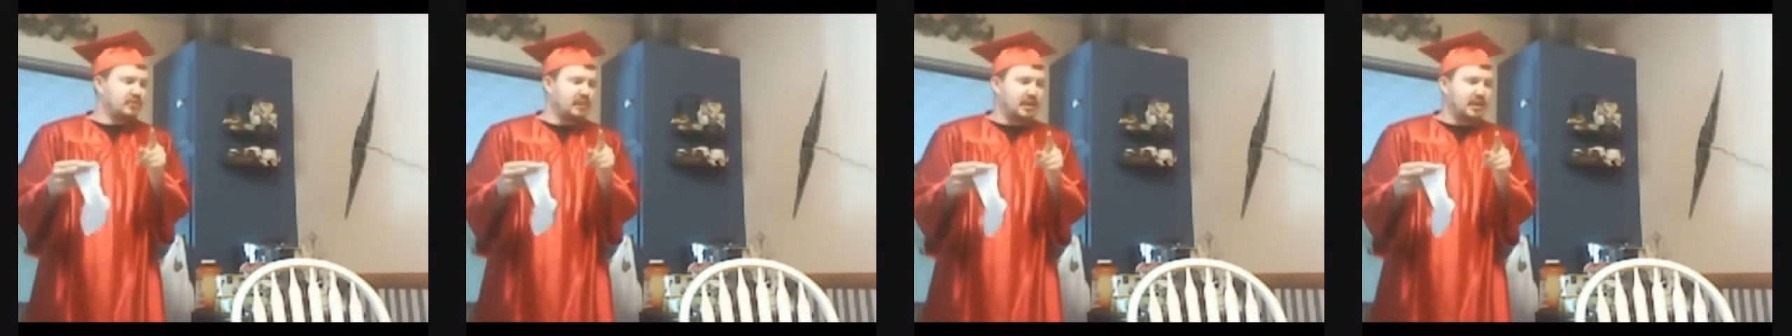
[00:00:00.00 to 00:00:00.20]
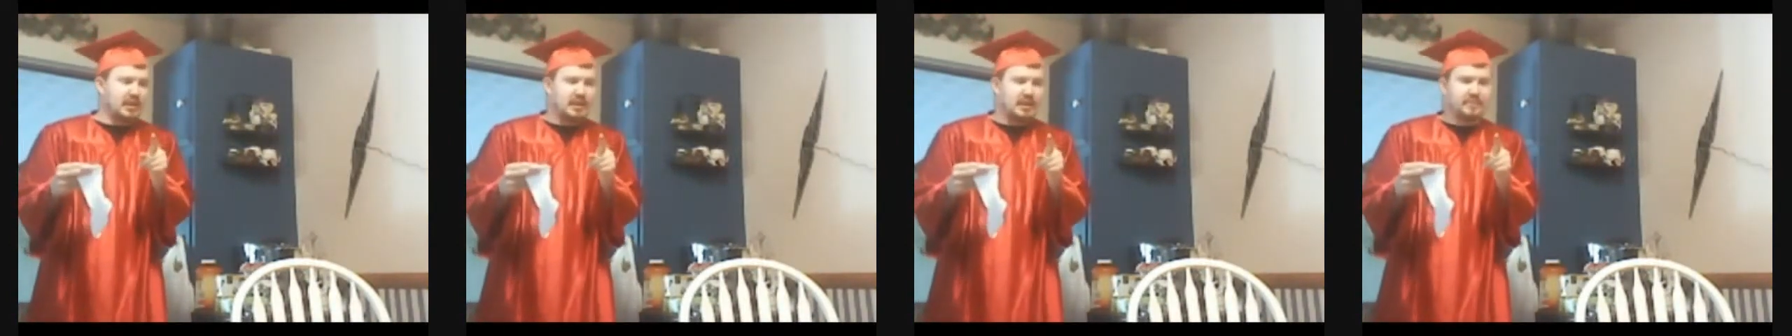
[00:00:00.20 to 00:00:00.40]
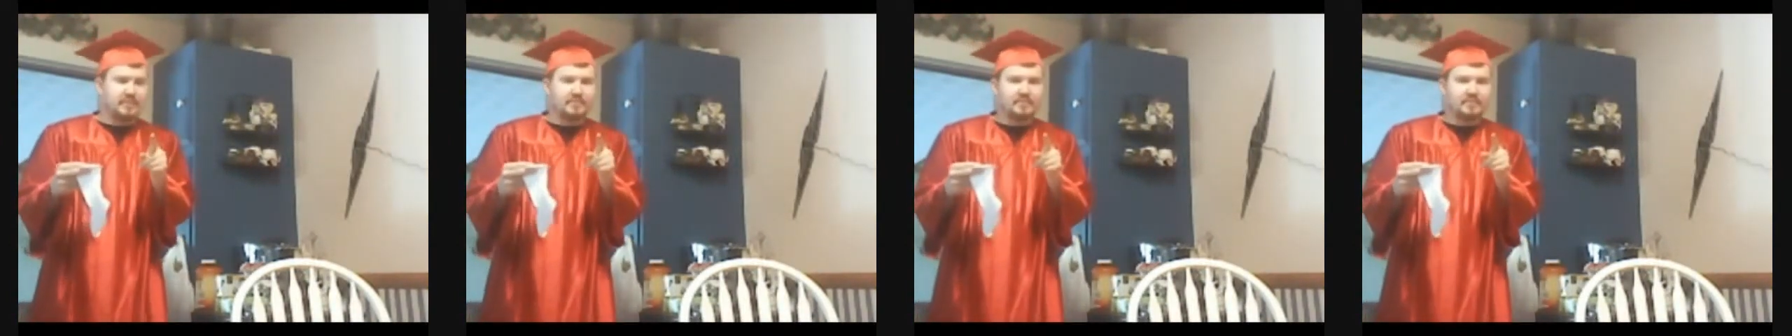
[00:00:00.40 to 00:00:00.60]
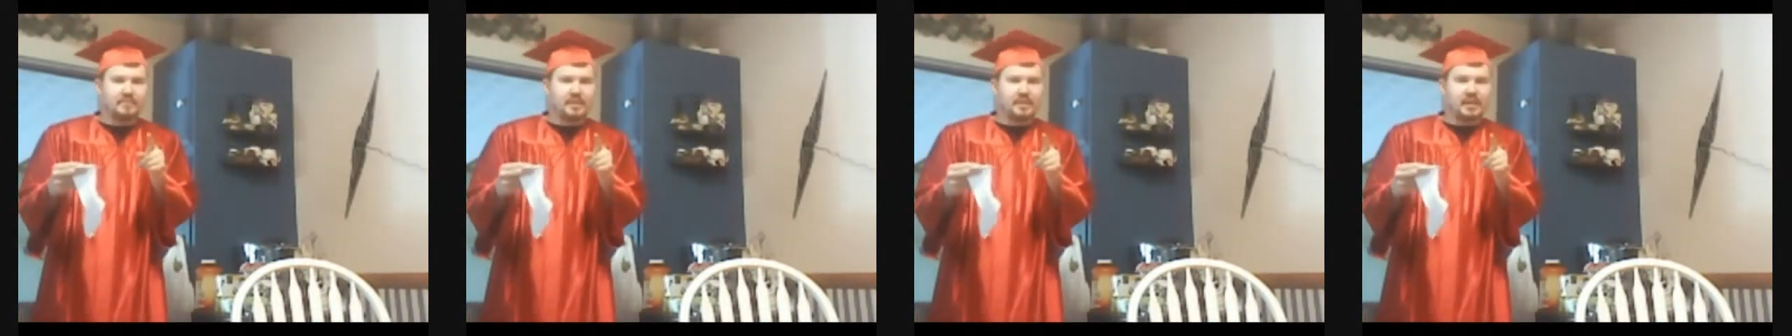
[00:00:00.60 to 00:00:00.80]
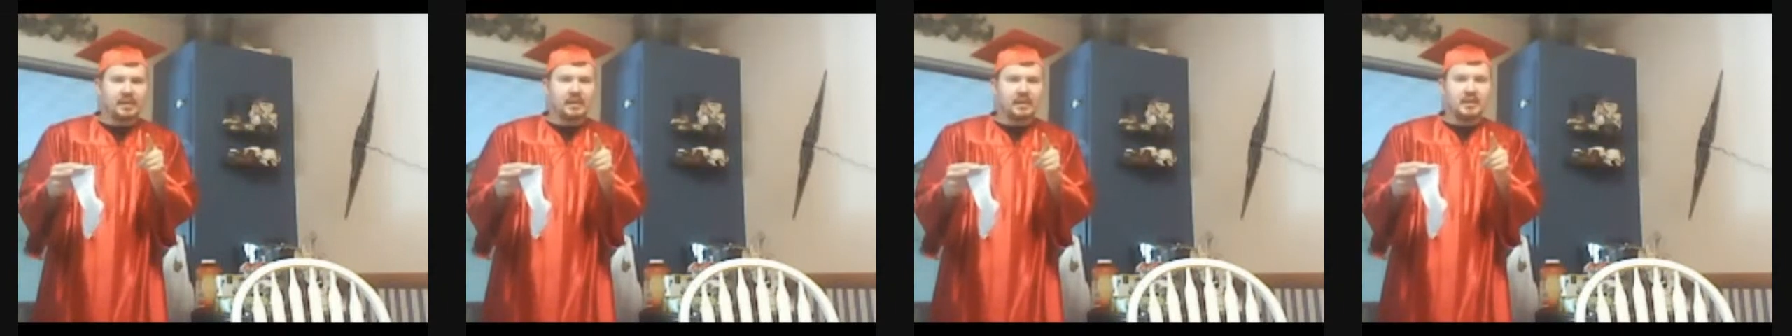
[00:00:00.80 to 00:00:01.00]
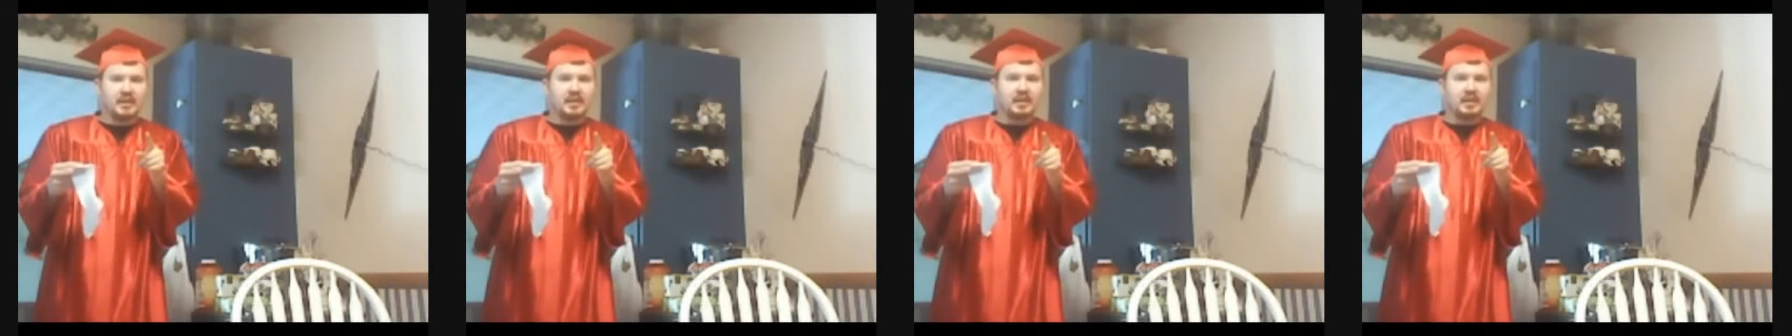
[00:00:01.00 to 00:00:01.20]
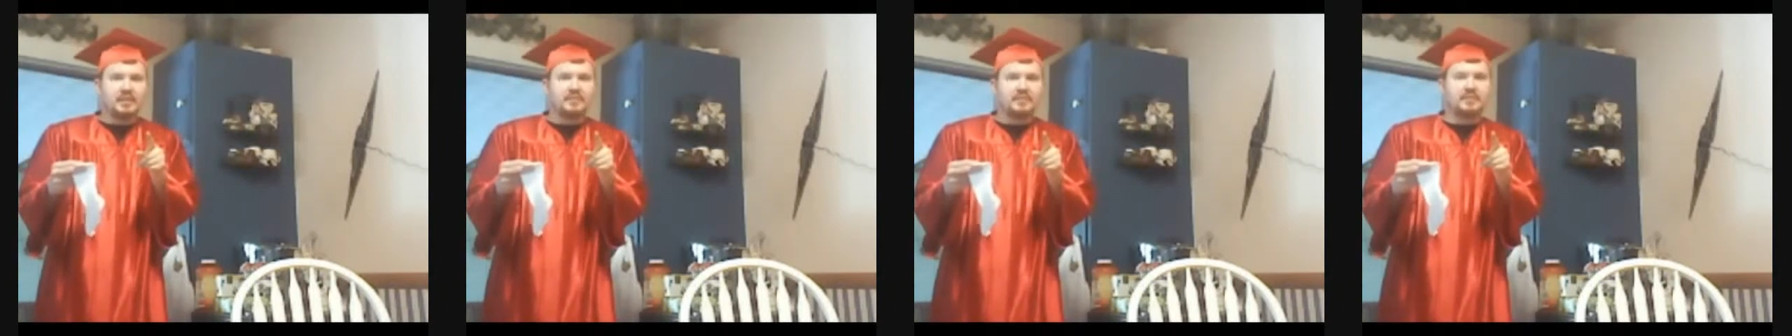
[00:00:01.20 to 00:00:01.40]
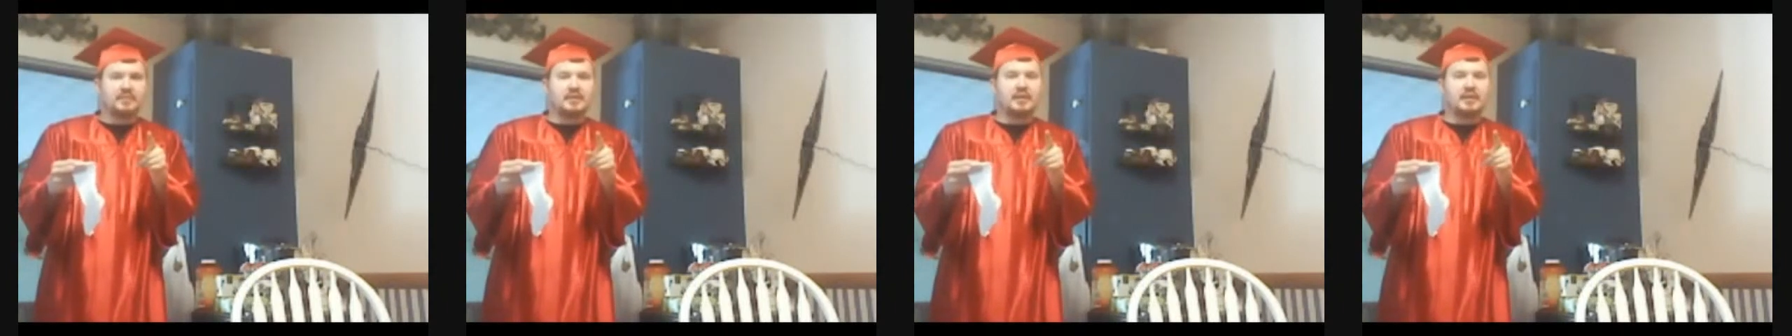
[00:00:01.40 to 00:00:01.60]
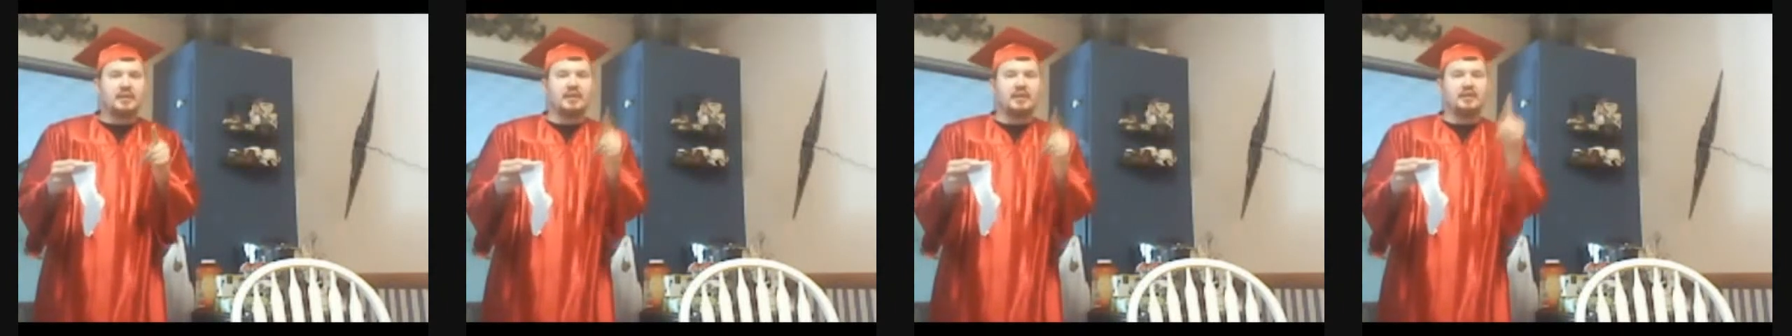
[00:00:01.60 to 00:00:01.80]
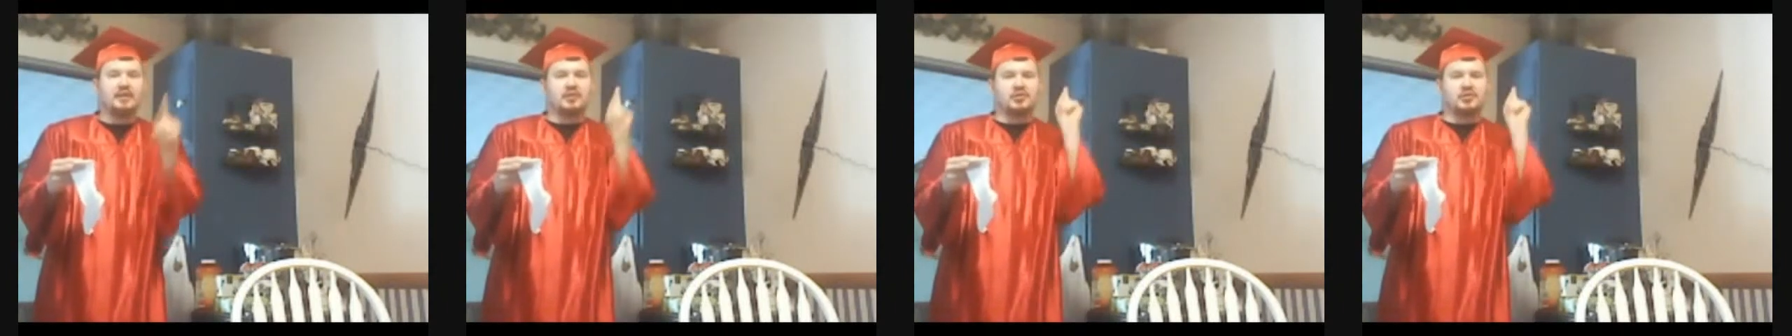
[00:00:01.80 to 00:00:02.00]
need
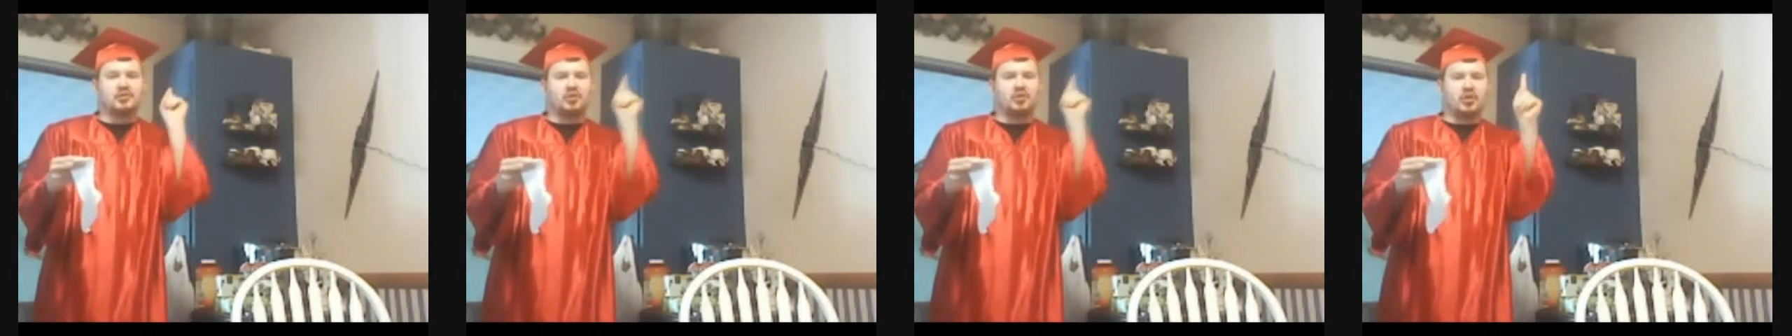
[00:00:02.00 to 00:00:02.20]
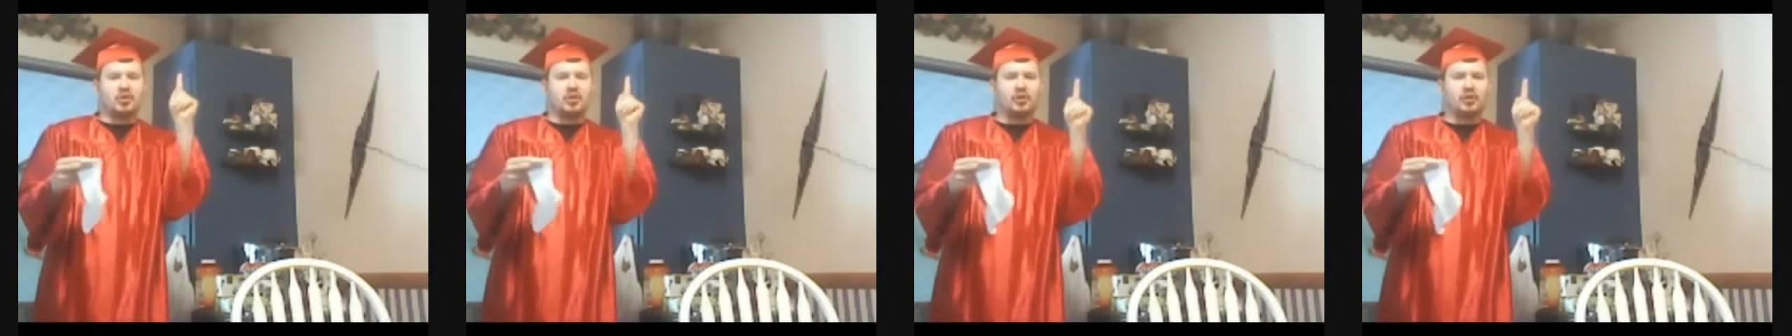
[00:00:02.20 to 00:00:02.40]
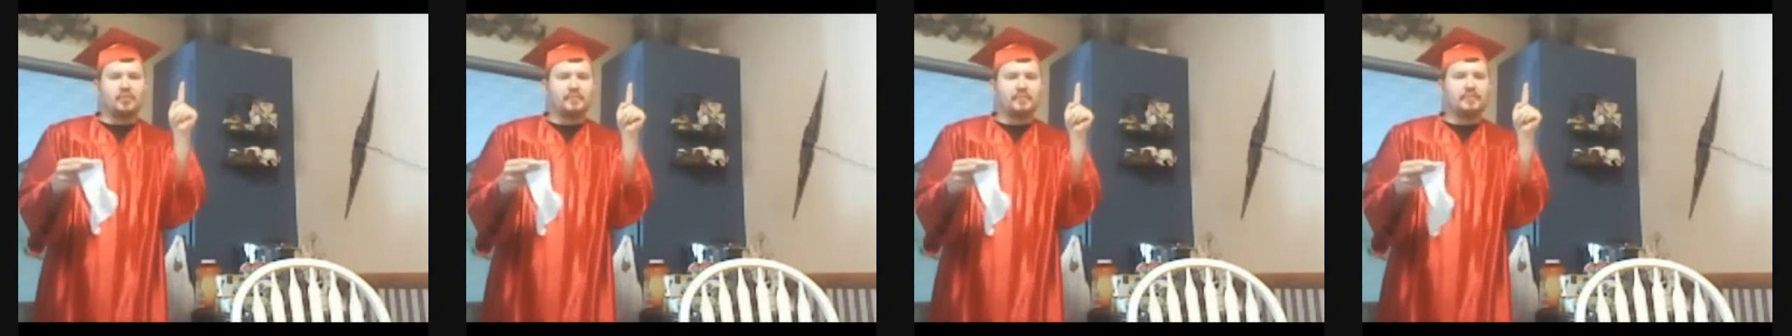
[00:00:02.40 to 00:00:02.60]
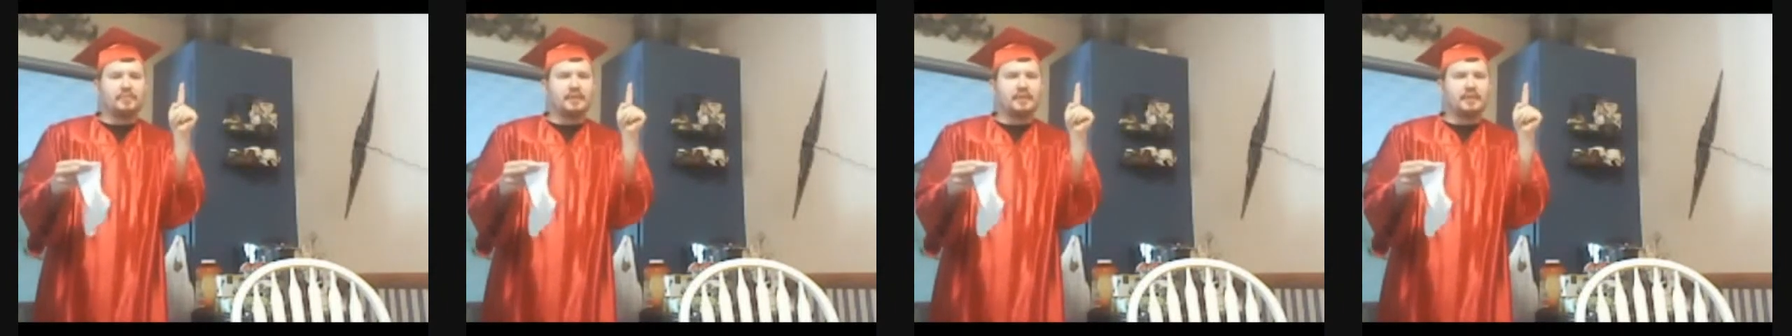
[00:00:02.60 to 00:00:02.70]
is a saw.